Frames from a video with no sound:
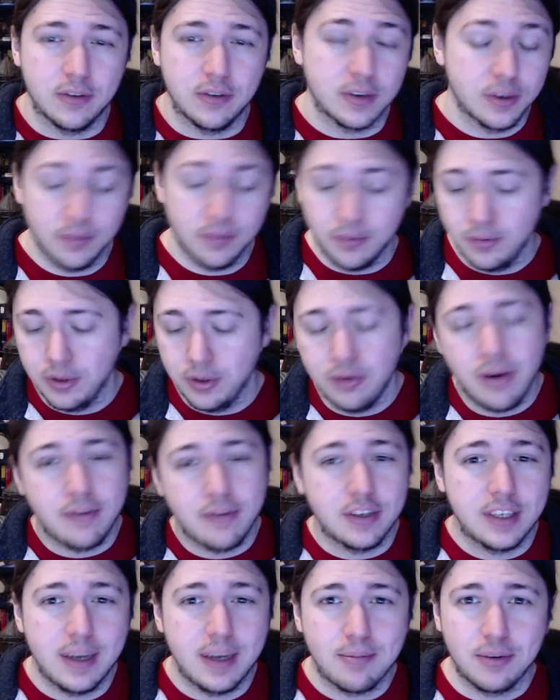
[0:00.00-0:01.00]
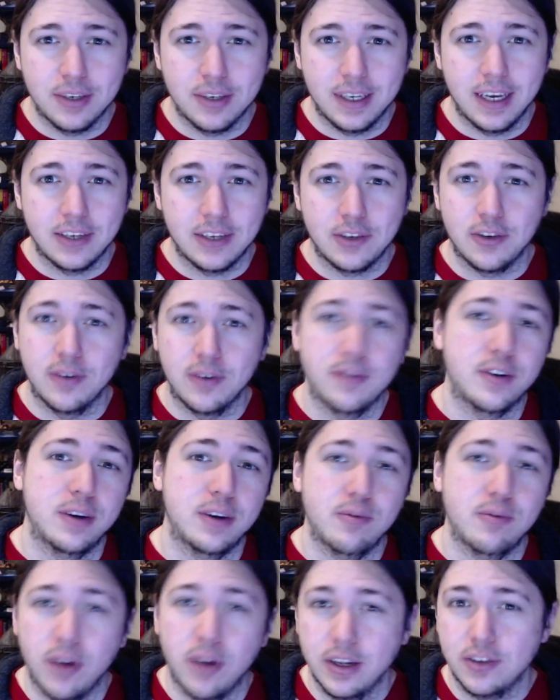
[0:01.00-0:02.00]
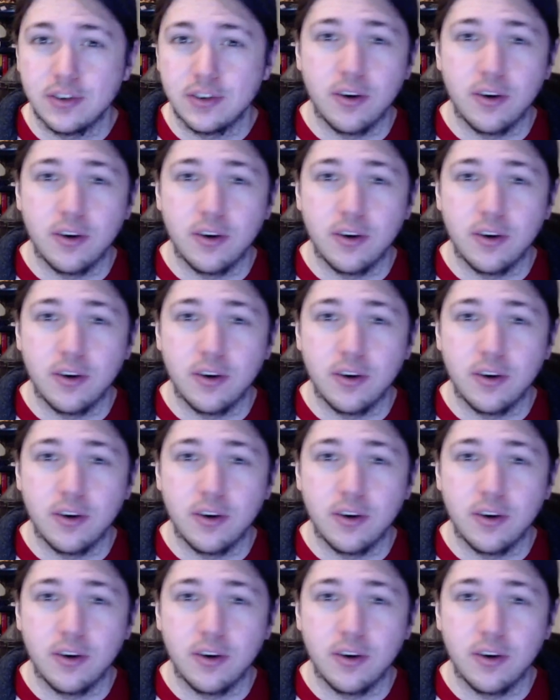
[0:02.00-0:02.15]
Because we do have a separate test server. It runs